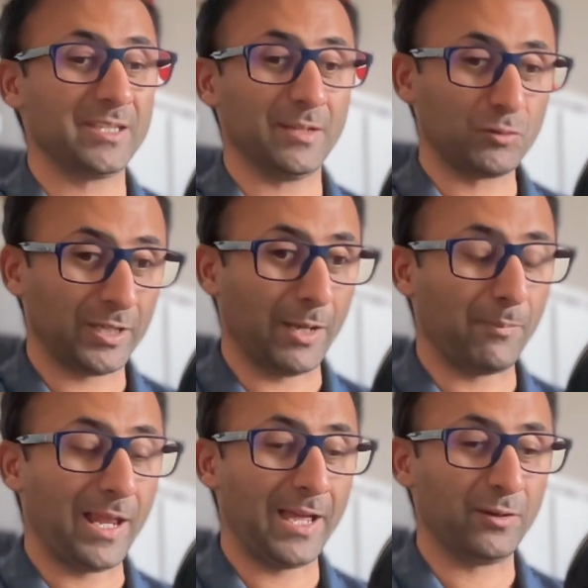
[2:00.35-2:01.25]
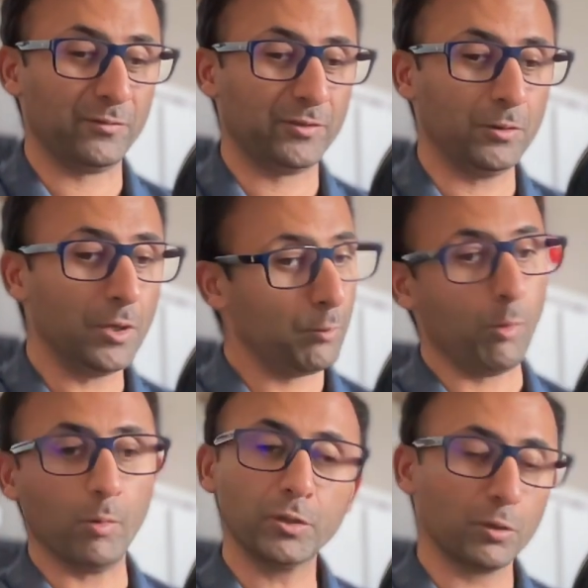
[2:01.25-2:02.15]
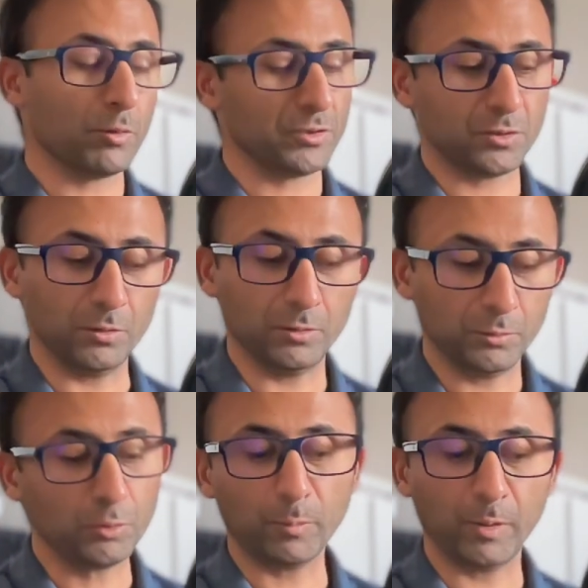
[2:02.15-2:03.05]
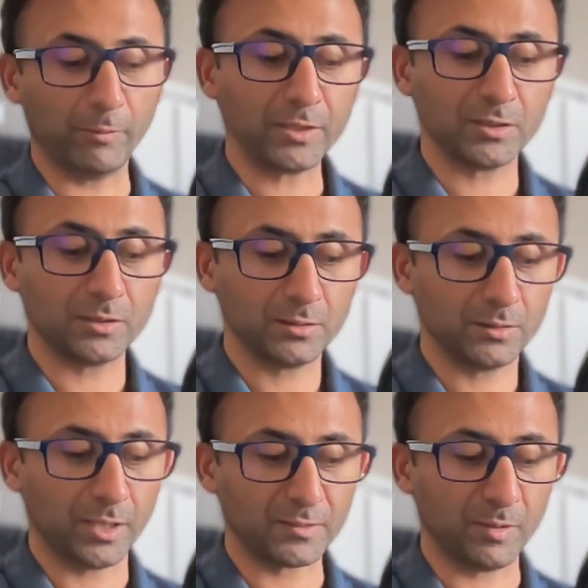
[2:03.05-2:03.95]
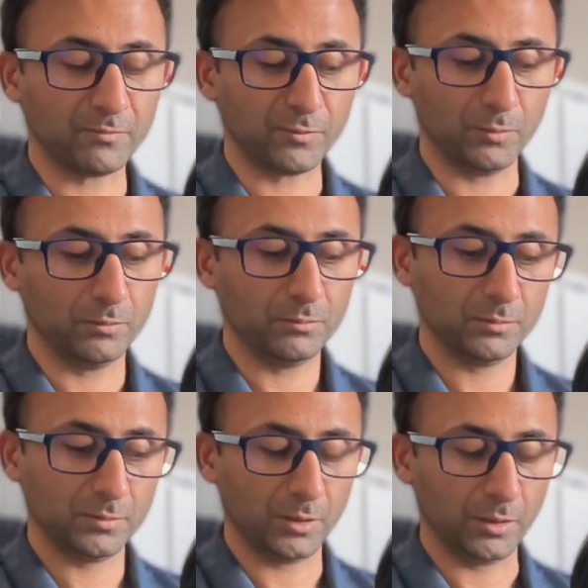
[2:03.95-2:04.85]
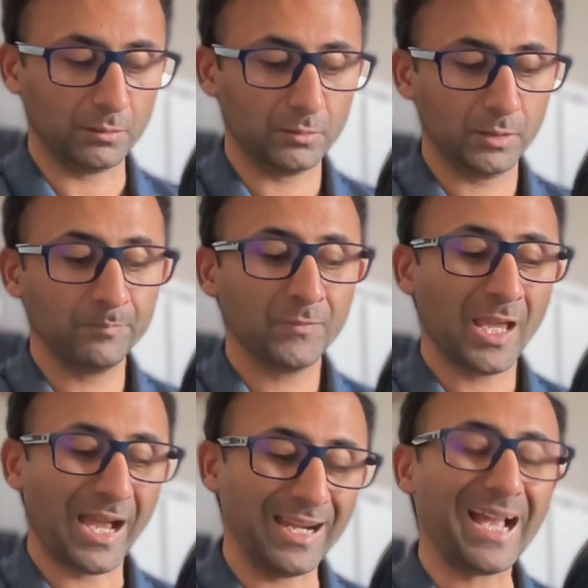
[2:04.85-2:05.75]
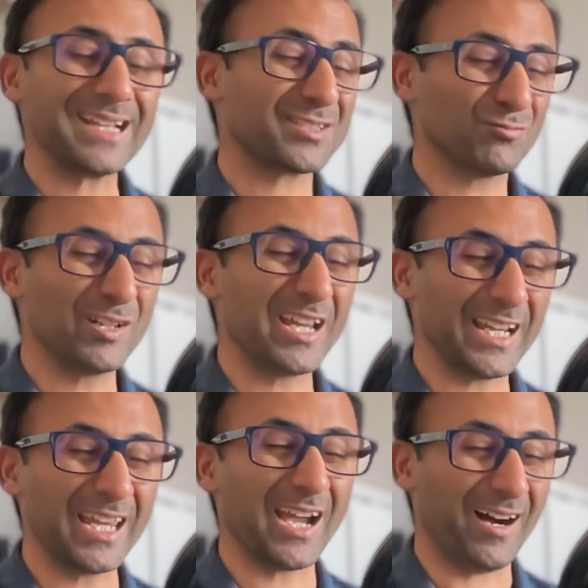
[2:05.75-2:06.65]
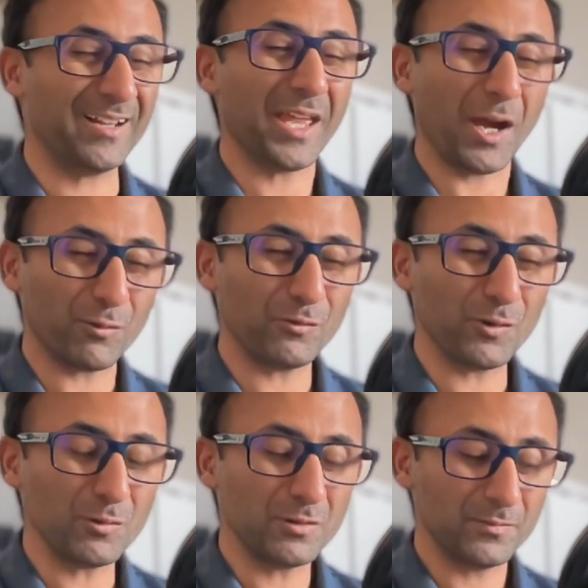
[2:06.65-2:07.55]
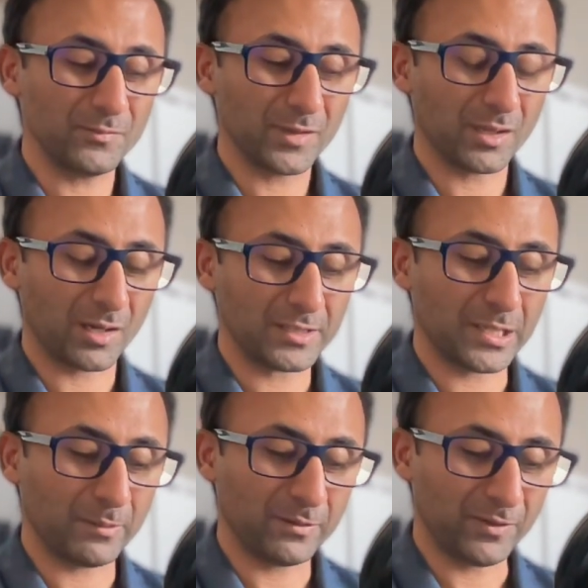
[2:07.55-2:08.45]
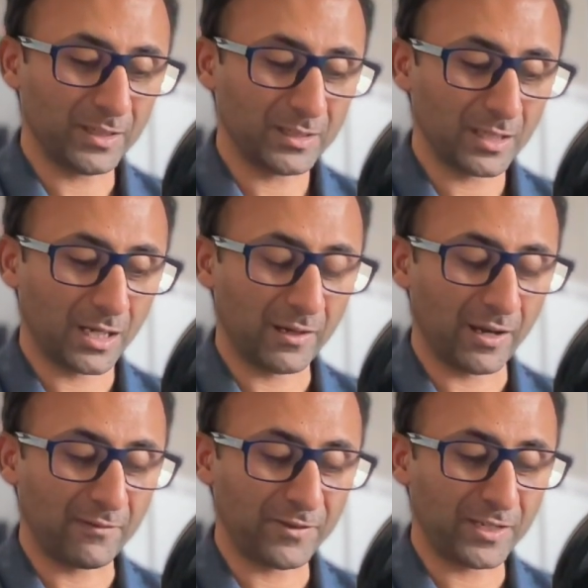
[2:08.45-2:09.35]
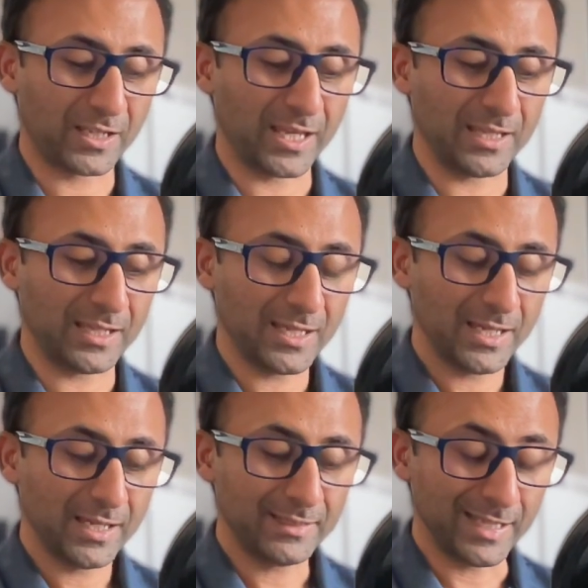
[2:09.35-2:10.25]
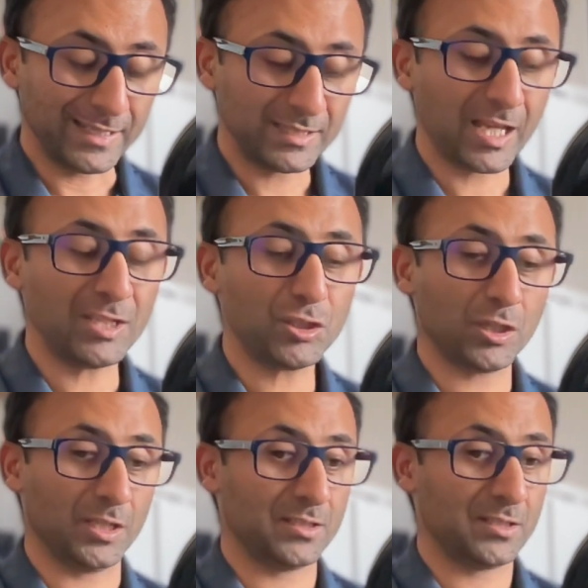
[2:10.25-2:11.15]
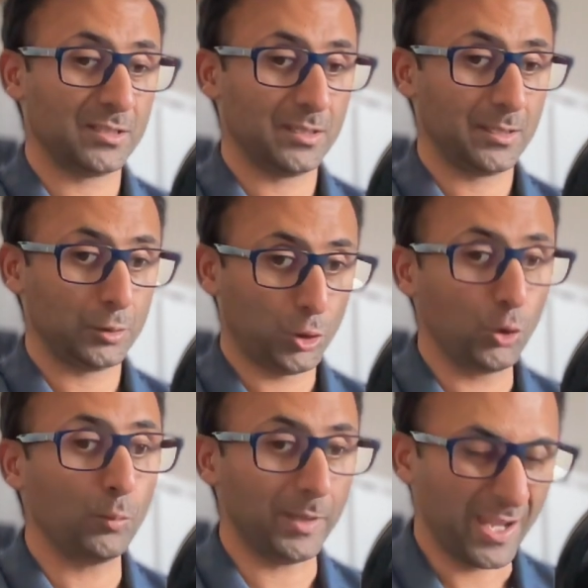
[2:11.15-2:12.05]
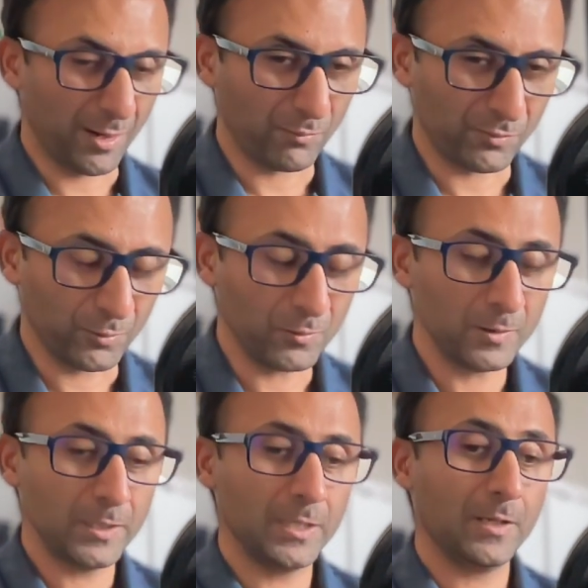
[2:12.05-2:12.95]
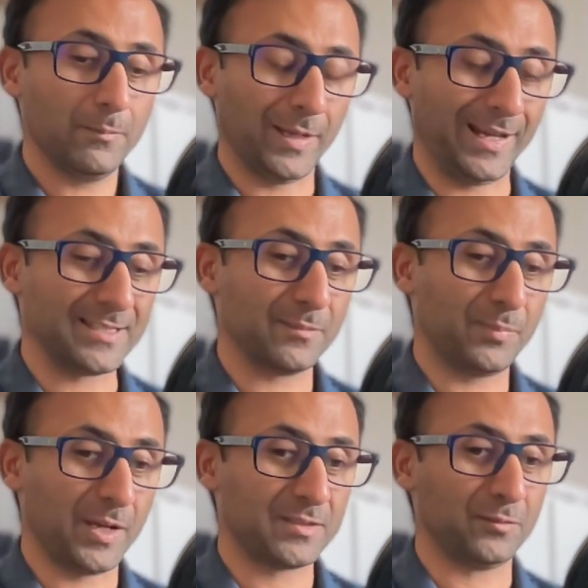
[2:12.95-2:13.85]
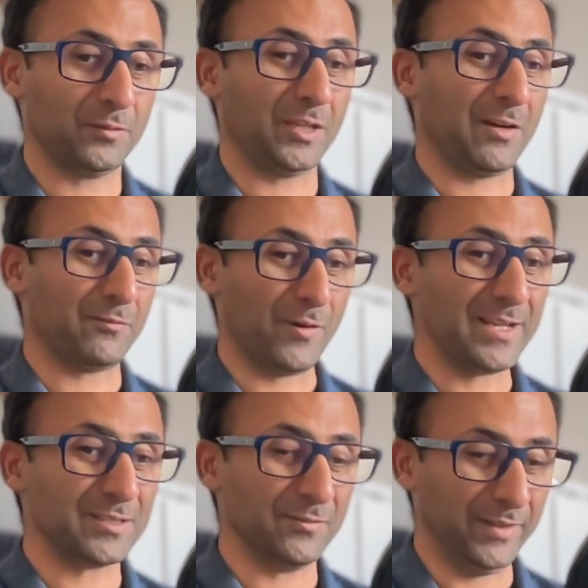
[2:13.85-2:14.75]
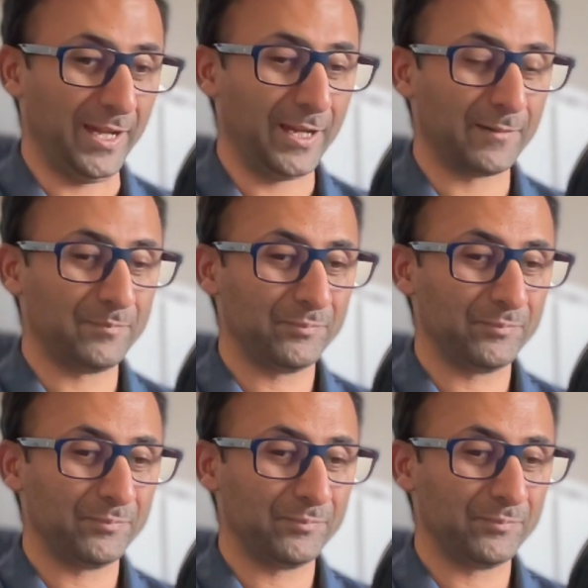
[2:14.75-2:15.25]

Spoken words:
I'm trying to get a plan off you. Well, what do you want to do? You're going to be the reg next month, or and that's really unhelpful. I generally think I think the intention is to be helpful, but as a person on the other end of that,